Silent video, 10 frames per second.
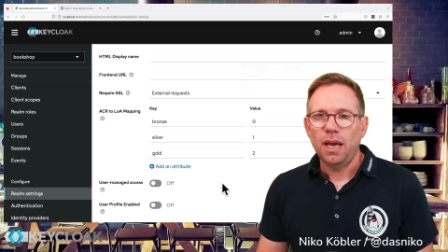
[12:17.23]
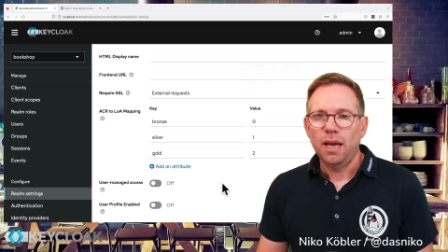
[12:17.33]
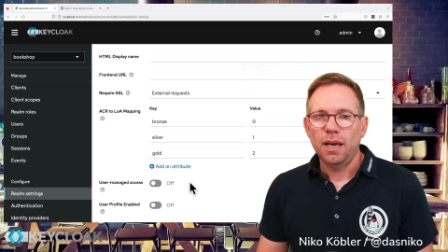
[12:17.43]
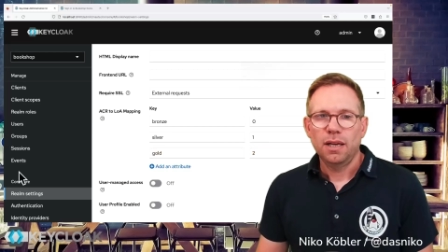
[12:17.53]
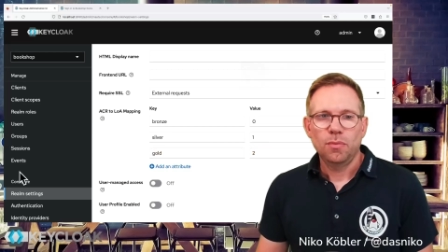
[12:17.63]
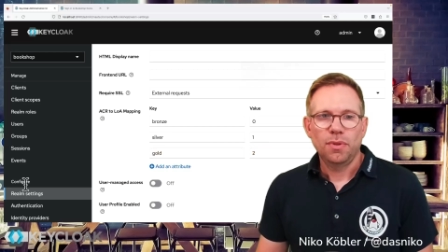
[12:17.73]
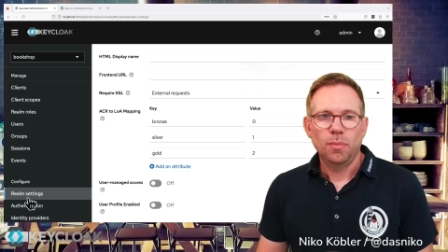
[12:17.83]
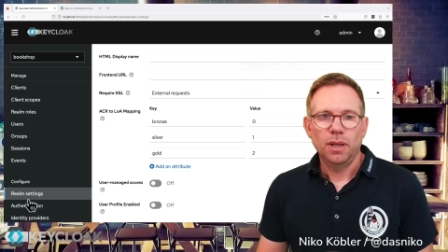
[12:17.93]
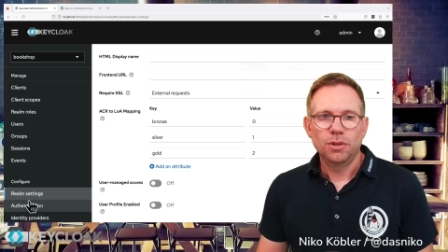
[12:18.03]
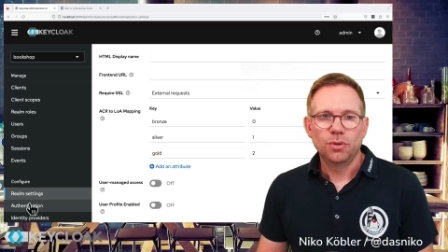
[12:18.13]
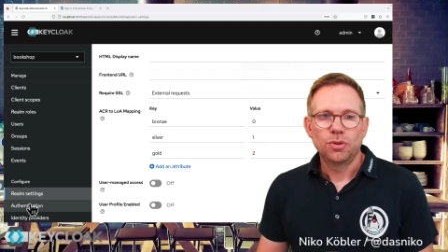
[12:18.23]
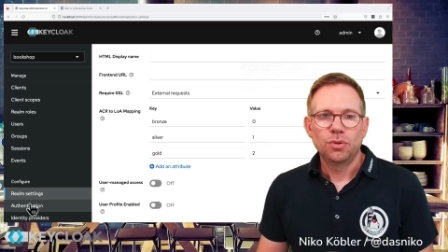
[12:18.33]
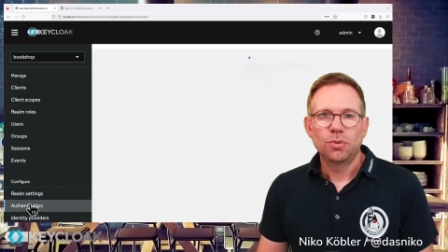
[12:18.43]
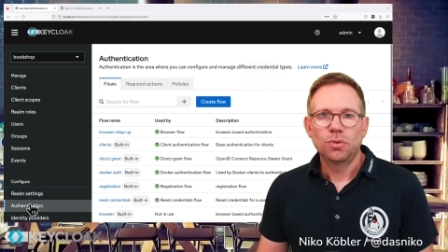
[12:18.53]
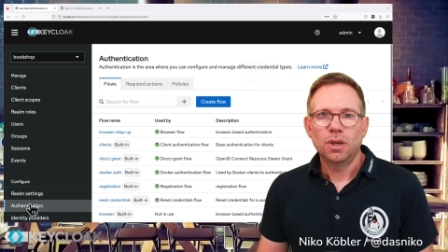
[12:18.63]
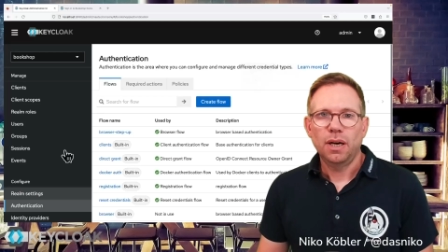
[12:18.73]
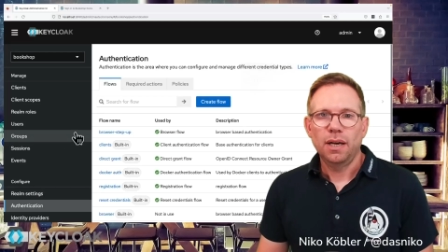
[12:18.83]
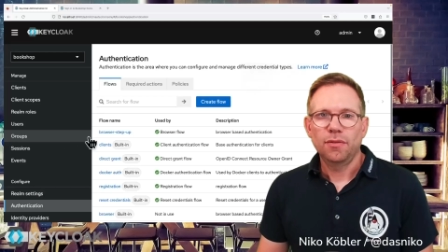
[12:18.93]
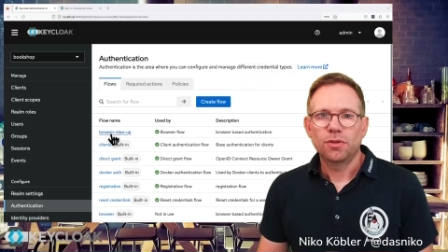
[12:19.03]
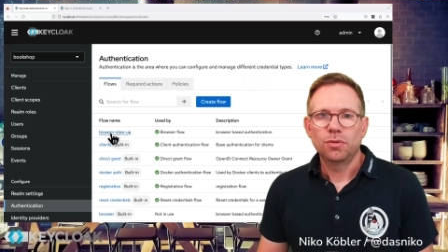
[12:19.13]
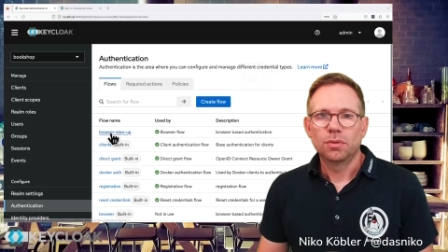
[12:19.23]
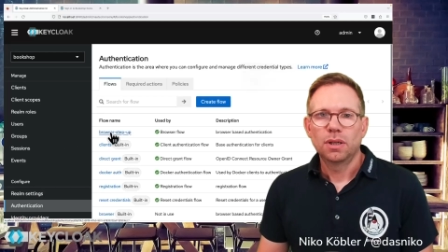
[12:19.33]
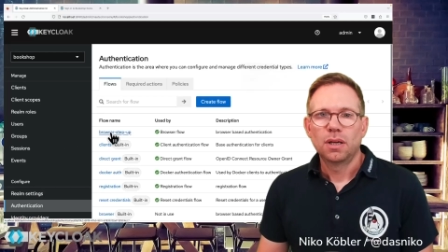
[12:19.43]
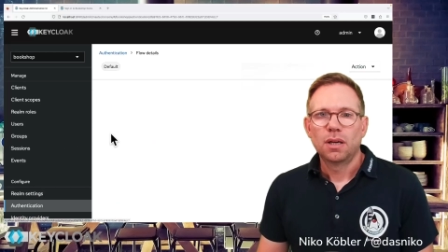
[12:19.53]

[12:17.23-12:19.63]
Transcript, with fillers: and with the value 2 I have to